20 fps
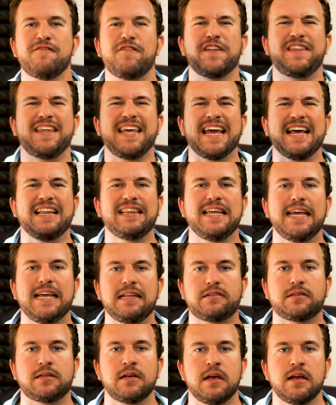for the
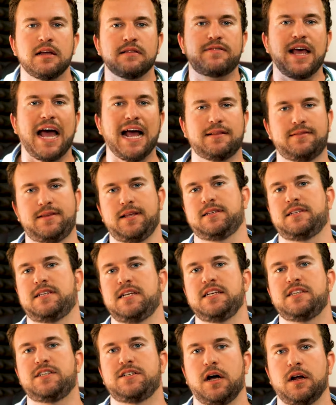elite tactics
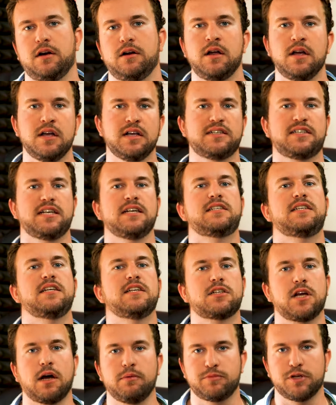he's done since
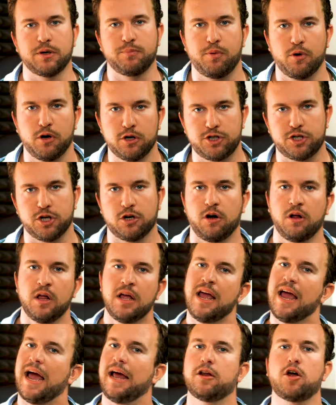he's come to Portugal.
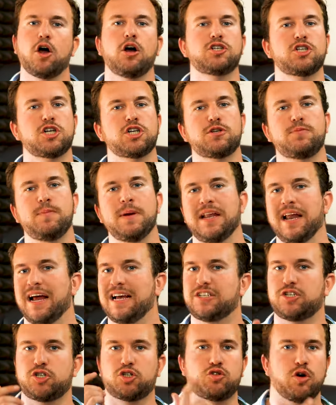And Roger Schmidt
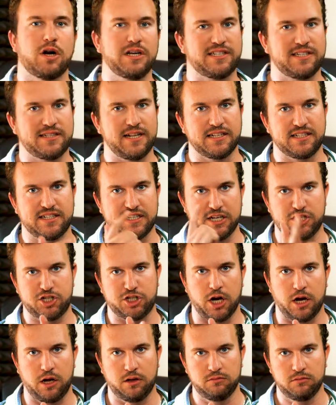has trusted
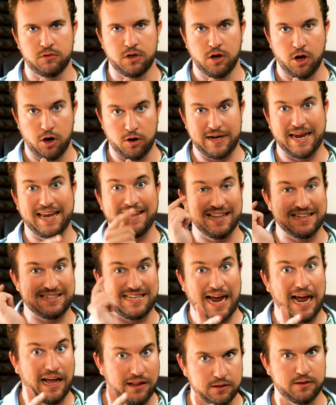Seychelles, okay, the
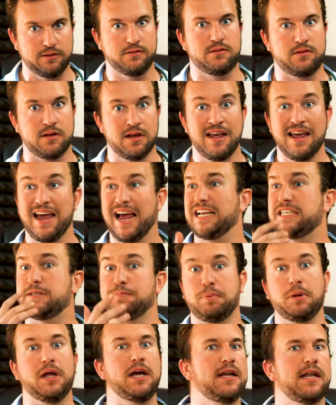talent, has
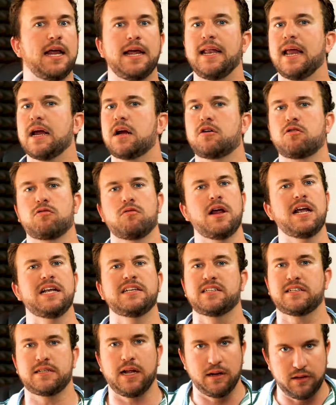played in a
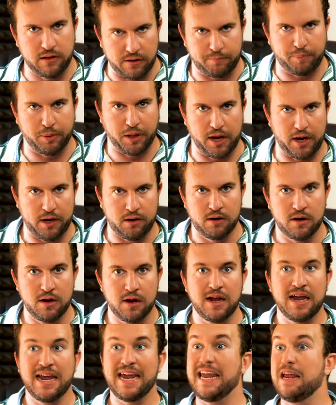great style of play.
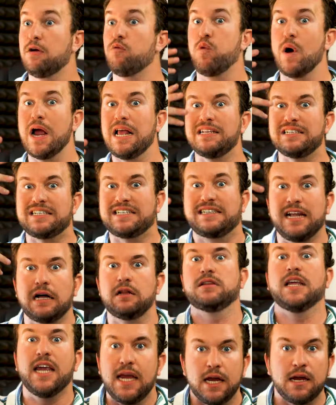He wins
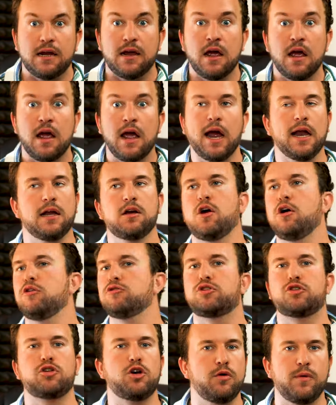the league and
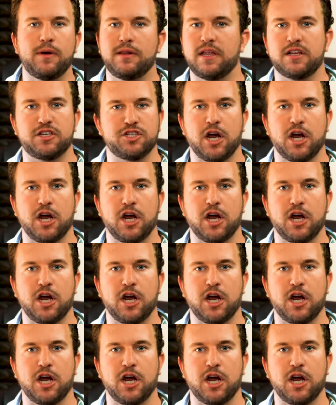goes through in the